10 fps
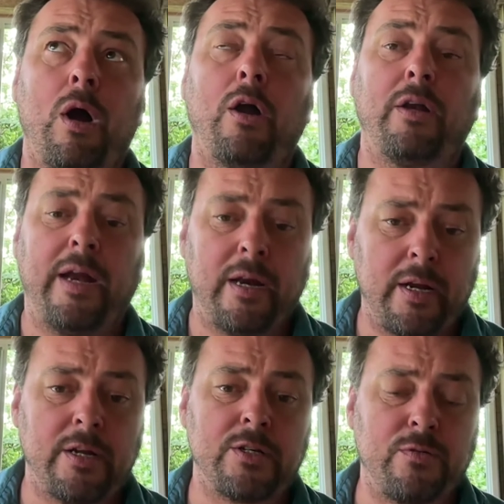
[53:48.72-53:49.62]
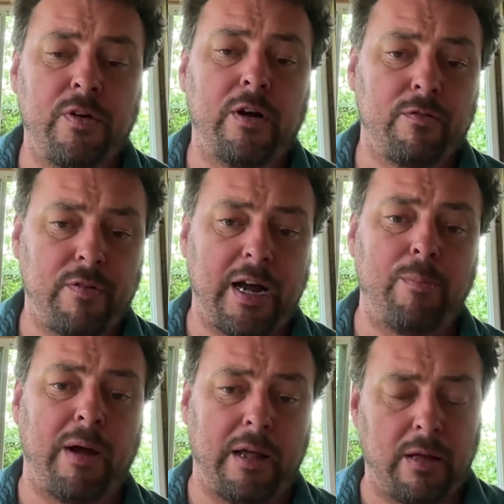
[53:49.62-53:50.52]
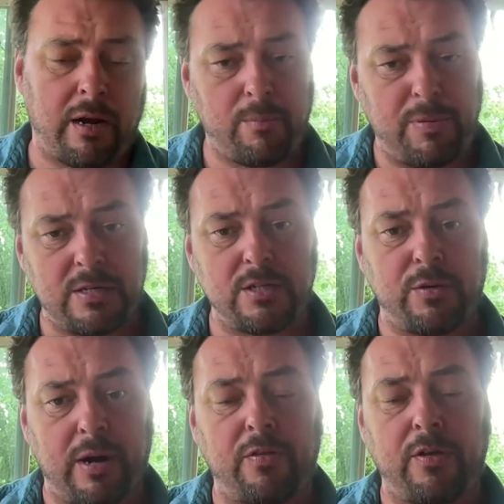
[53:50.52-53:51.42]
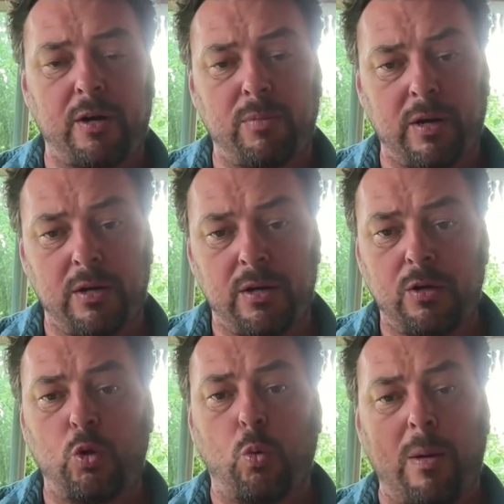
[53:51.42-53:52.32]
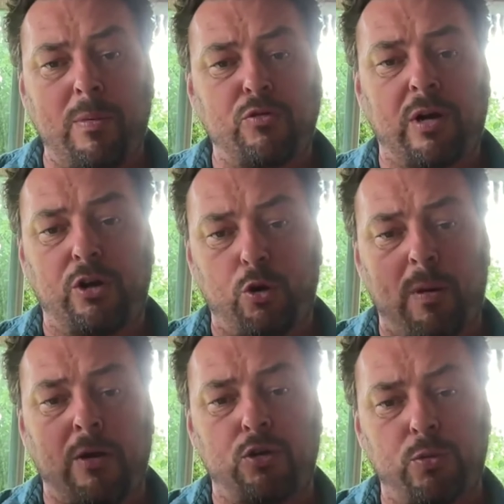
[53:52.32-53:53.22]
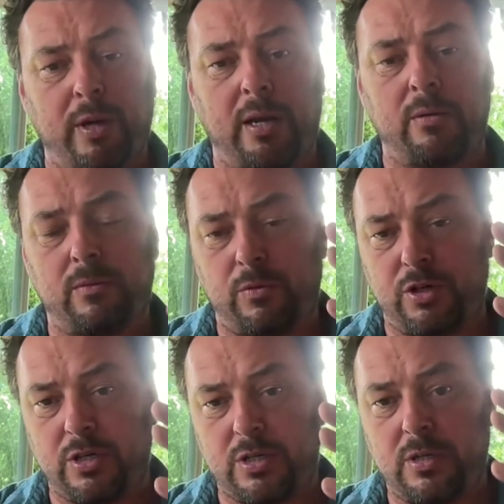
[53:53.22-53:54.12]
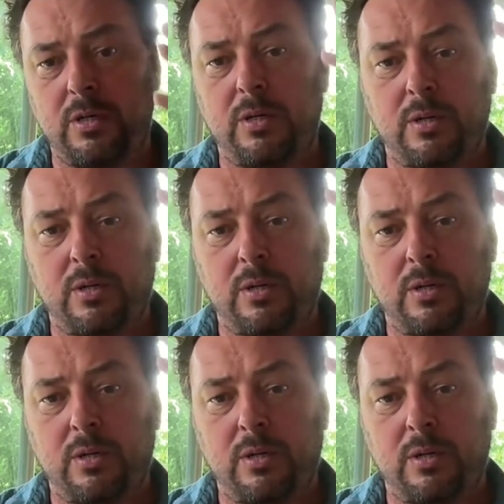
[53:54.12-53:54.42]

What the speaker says: our data is verified by a lot of the pieces that are out there, but the way we've been trying to go about doing it, which is,